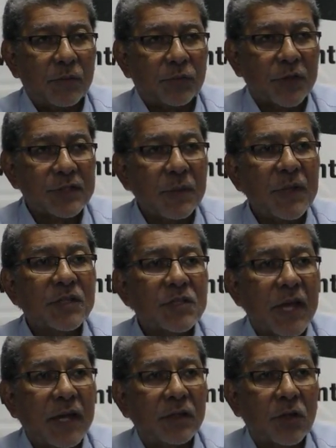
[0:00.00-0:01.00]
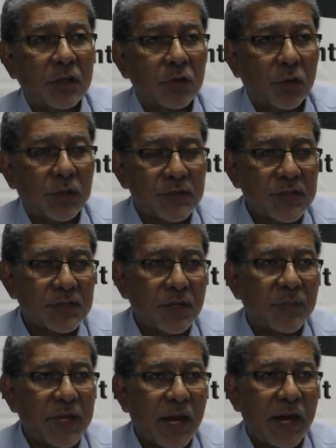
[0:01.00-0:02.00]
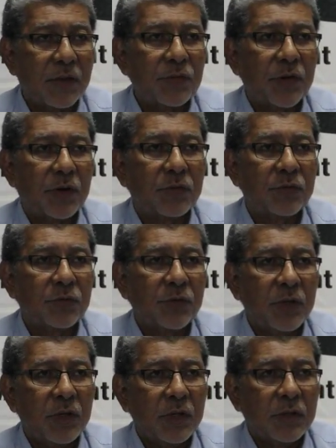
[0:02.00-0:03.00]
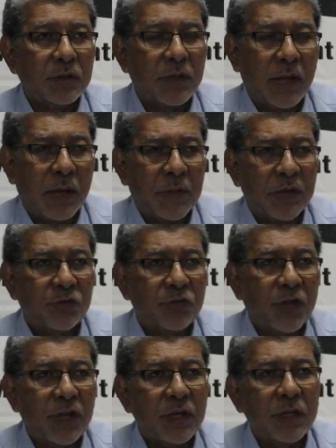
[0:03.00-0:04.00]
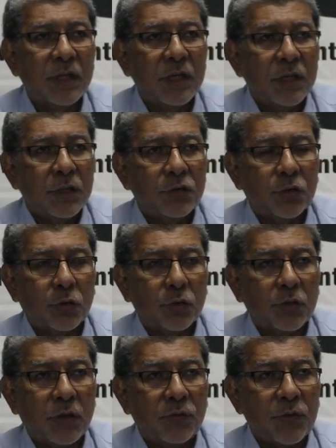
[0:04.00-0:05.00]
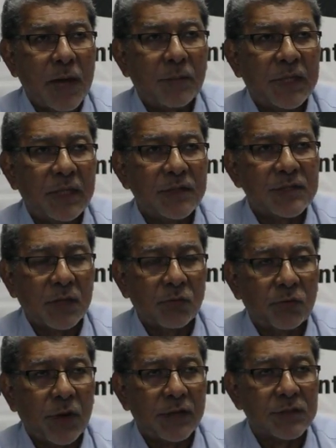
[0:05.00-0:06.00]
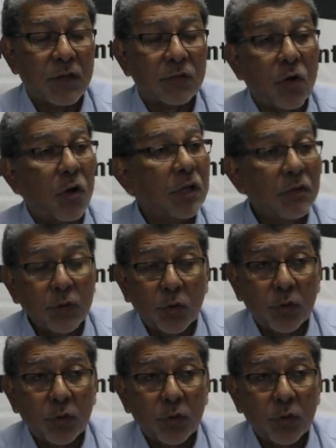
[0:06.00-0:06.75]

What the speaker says: First, let me extend condolences on behalf of the MSJ to the families and friends of all of